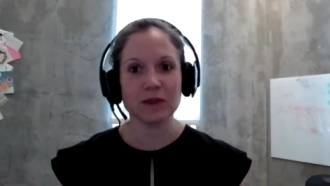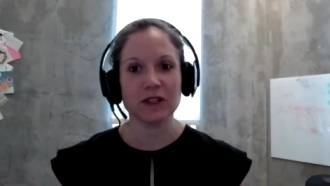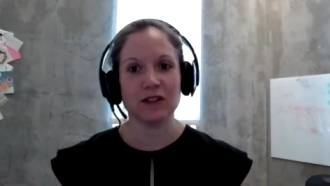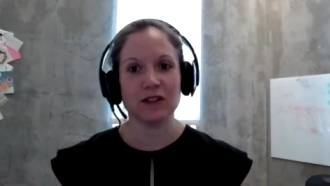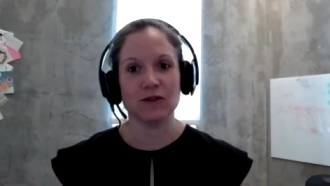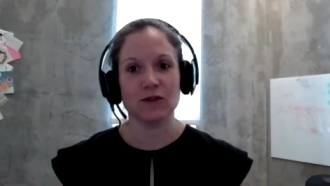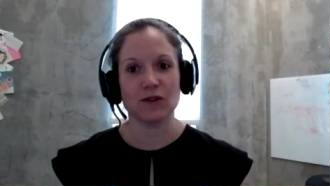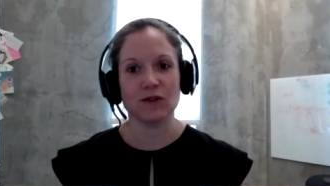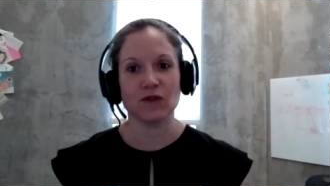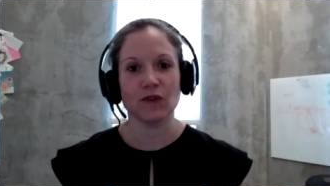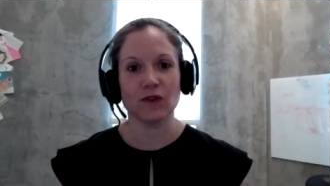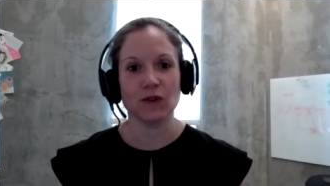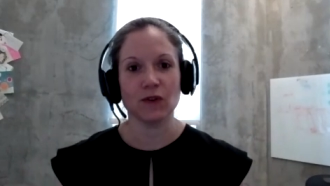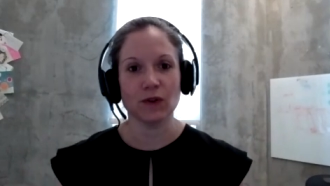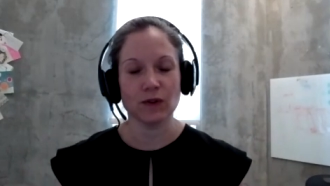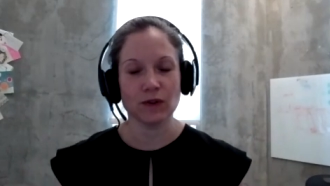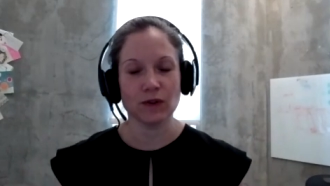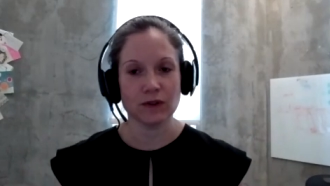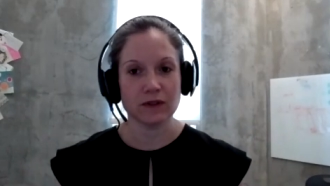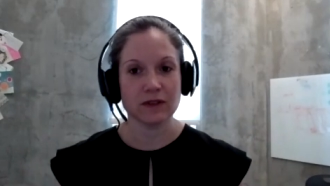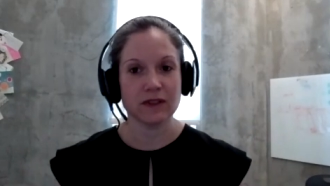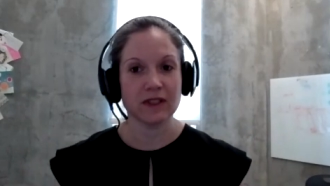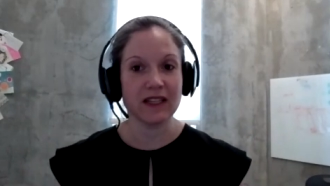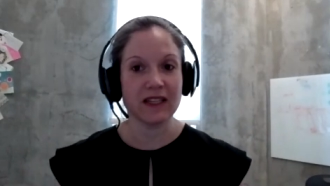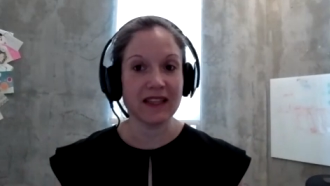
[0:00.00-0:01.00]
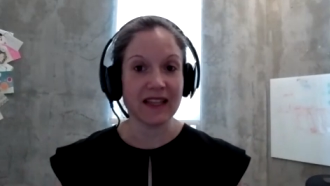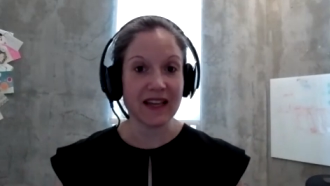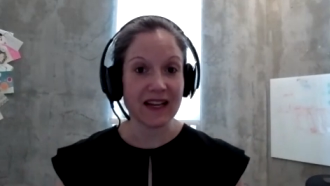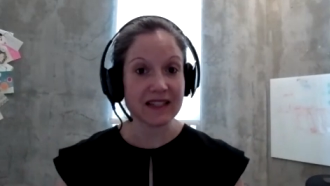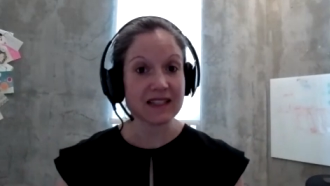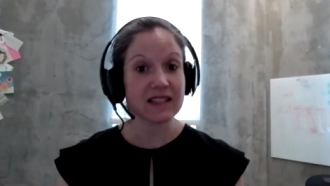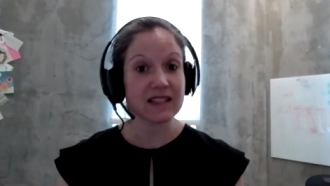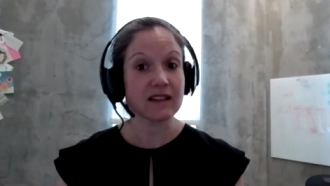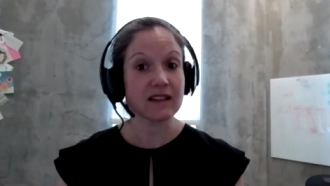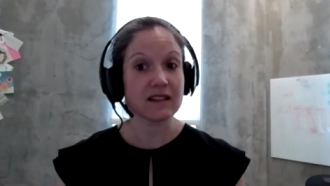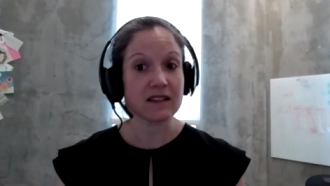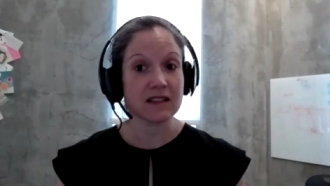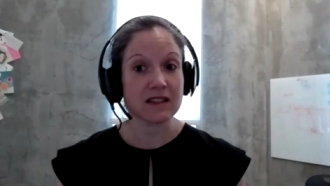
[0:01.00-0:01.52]
useful in that
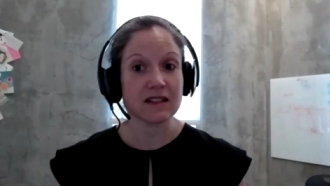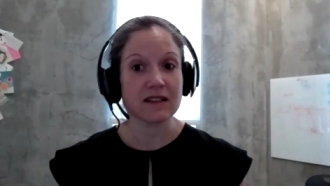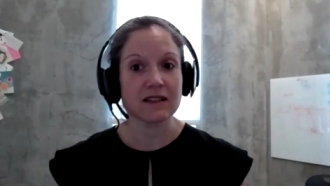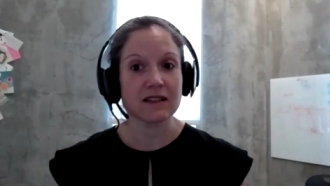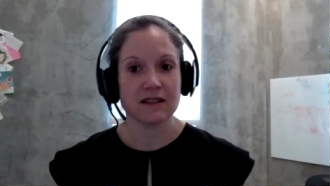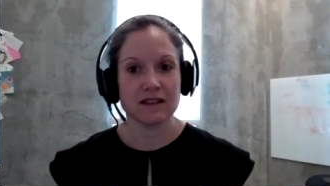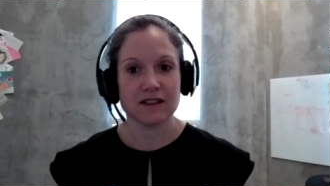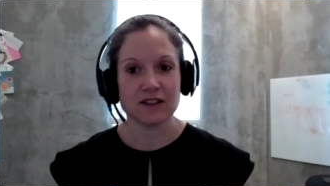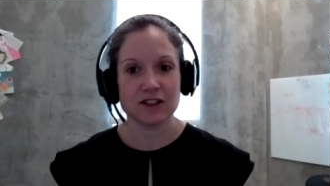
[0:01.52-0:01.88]
sense,